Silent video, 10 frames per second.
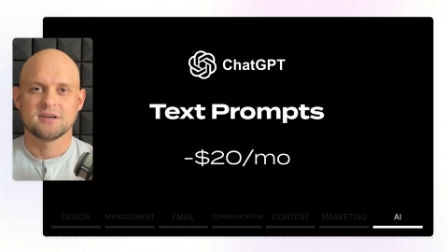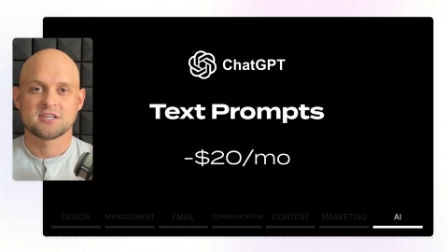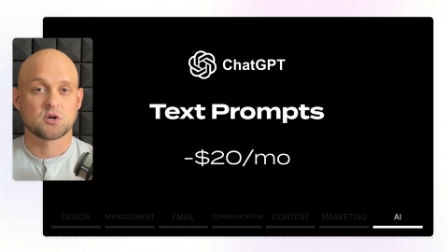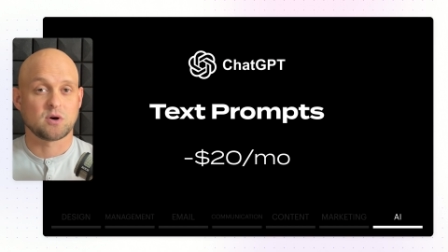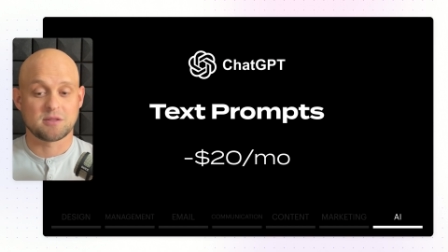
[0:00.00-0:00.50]

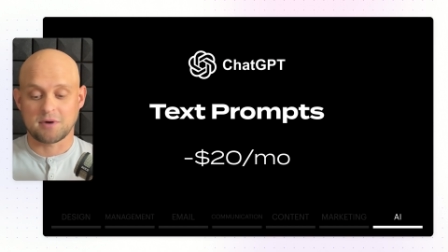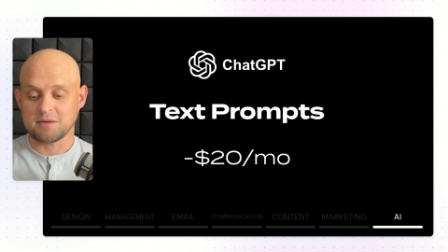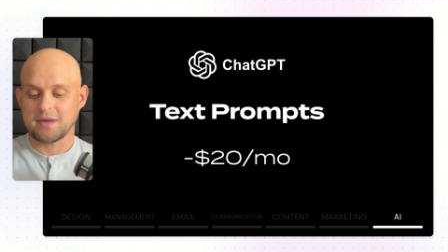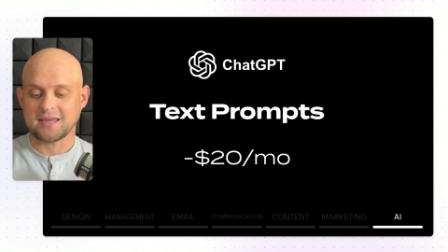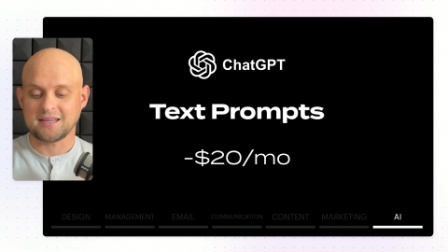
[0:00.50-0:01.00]
So, on the money
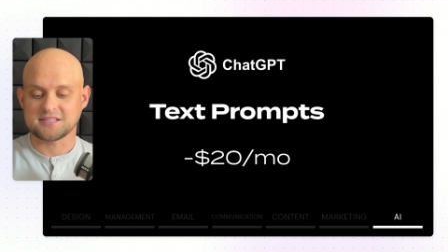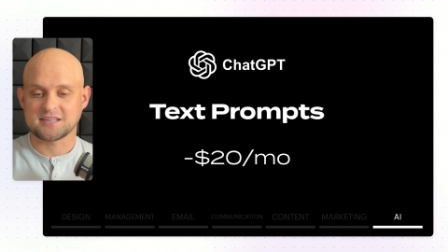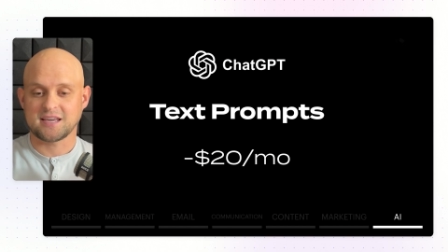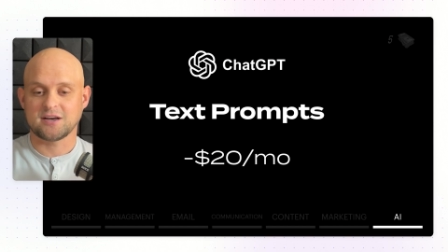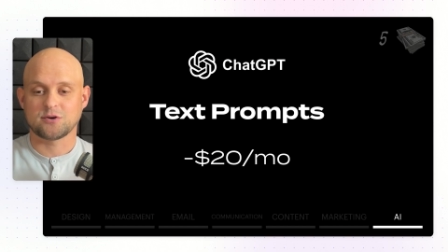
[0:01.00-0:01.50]
making
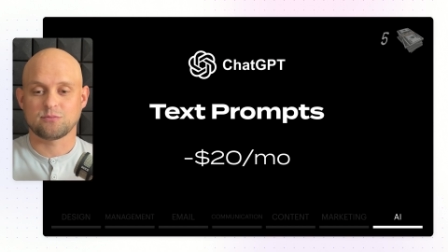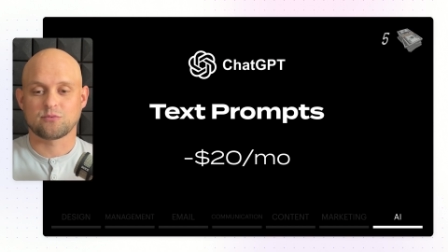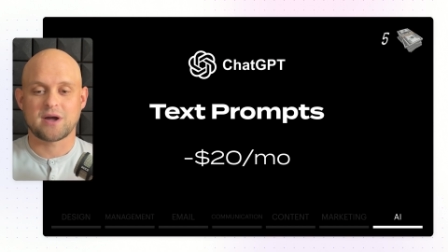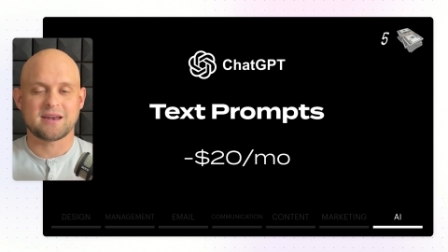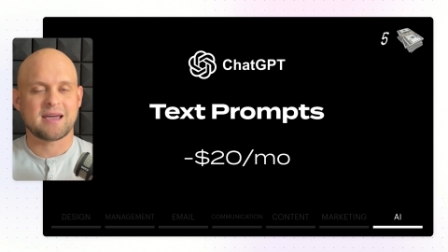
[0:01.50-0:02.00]
scale,
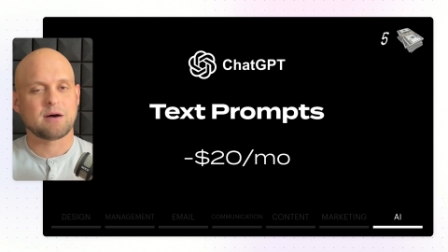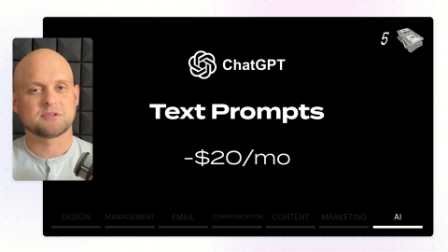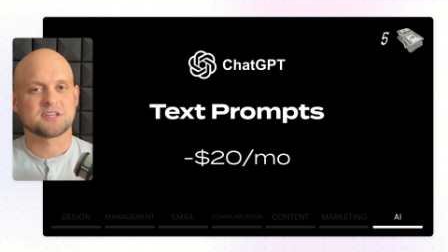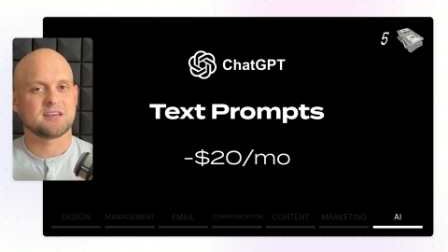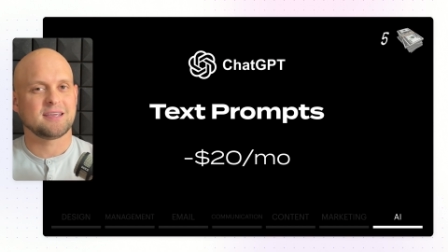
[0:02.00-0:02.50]
right now
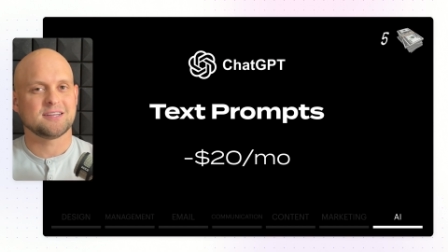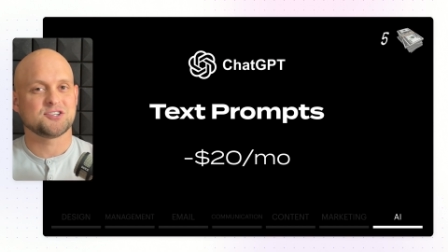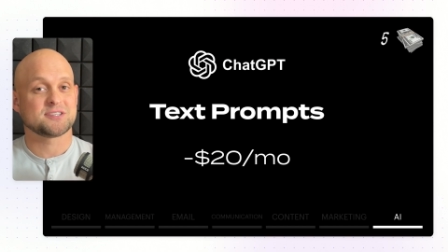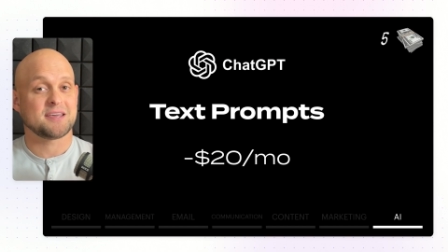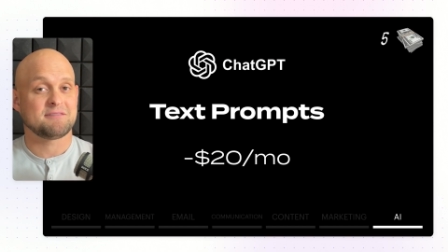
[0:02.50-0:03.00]
it's going to get
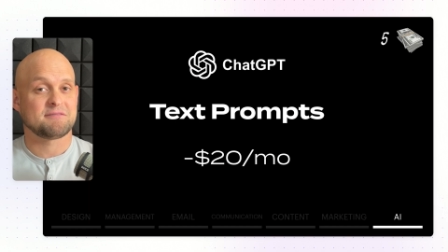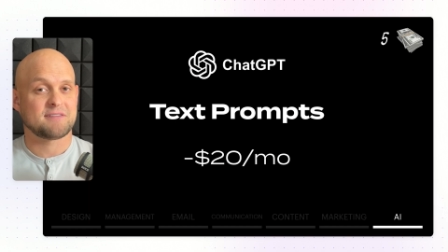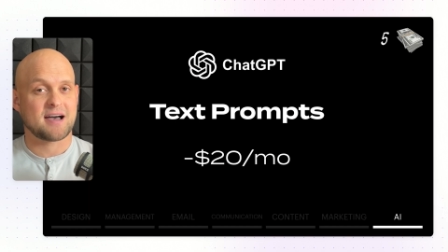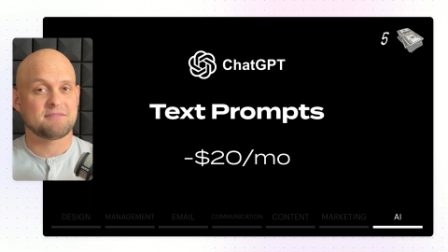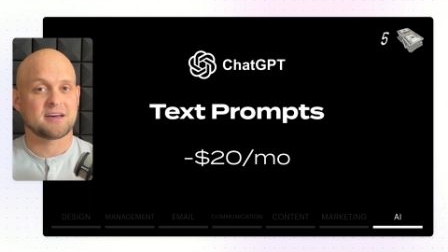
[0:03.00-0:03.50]
just a
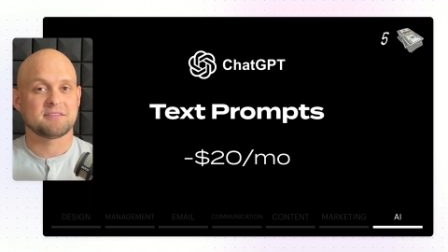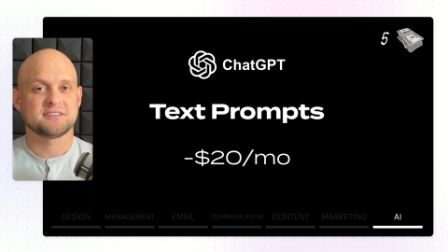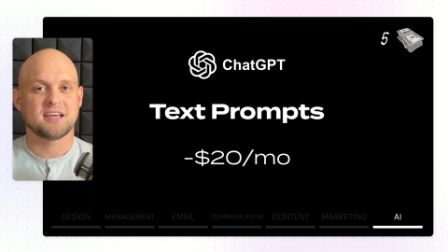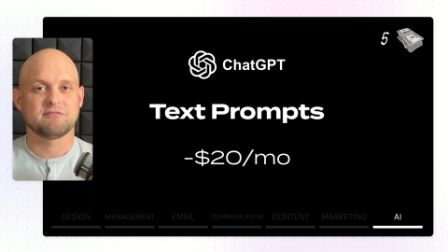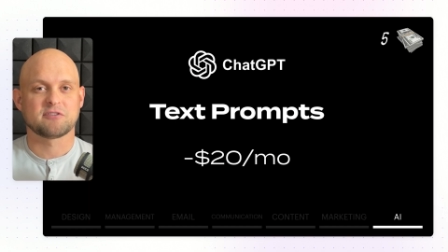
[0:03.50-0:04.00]
5 out of
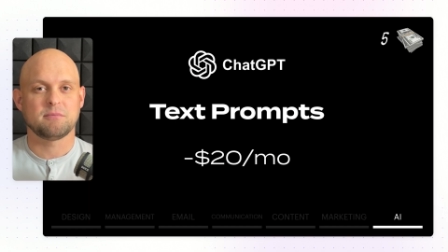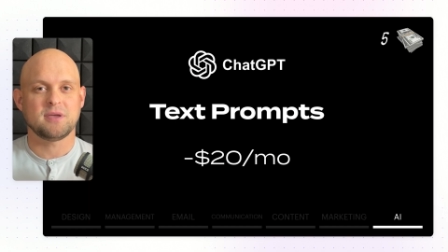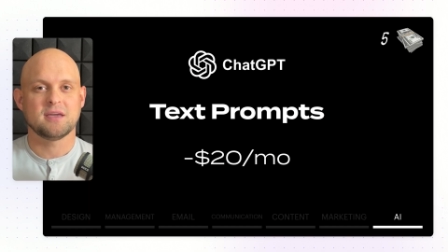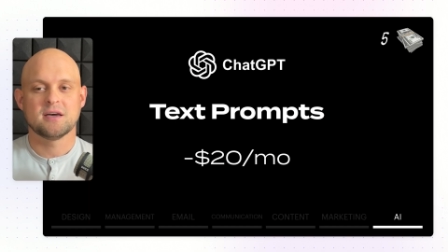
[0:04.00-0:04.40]
10 from me,